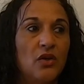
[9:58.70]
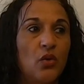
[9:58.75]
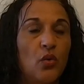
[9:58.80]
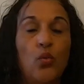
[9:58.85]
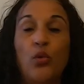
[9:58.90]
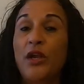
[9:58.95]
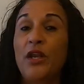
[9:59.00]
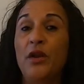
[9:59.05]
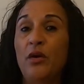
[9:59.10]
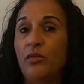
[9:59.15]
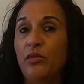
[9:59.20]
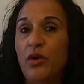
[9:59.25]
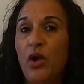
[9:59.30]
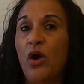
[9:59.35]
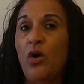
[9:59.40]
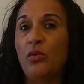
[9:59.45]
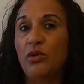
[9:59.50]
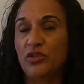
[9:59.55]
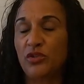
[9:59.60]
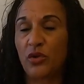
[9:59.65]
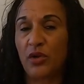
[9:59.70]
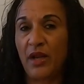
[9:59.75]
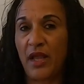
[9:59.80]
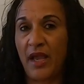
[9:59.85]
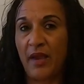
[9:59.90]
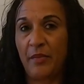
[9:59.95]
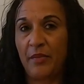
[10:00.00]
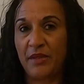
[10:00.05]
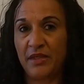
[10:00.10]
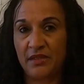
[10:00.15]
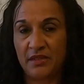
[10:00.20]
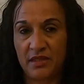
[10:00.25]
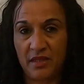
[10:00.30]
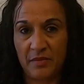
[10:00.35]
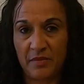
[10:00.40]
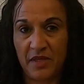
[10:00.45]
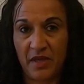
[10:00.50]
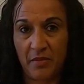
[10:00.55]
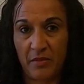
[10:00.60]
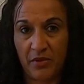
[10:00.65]
we don't know what's going to happen in
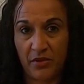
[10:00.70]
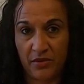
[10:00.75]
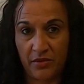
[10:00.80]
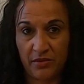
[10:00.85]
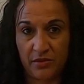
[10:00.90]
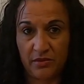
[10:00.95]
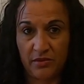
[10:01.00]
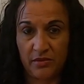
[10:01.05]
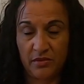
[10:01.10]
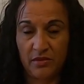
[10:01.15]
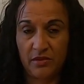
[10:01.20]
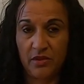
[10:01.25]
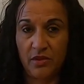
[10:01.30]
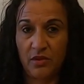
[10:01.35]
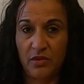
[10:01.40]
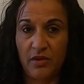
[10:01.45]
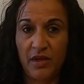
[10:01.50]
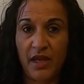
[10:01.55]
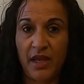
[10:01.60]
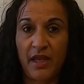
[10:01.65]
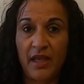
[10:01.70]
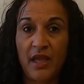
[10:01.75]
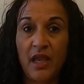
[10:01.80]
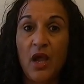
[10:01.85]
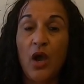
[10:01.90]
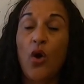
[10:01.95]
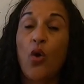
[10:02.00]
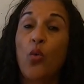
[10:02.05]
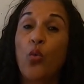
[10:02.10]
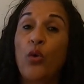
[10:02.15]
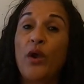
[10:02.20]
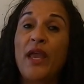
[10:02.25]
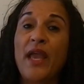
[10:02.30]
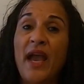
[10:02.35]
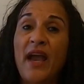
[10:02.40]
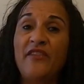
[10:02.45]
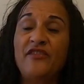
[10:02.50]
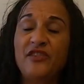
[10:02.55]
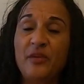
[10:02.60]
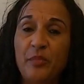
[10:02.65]
September, okay? We
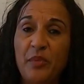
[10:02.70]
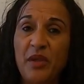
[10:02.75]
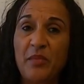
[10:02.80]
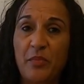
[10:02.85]
have to be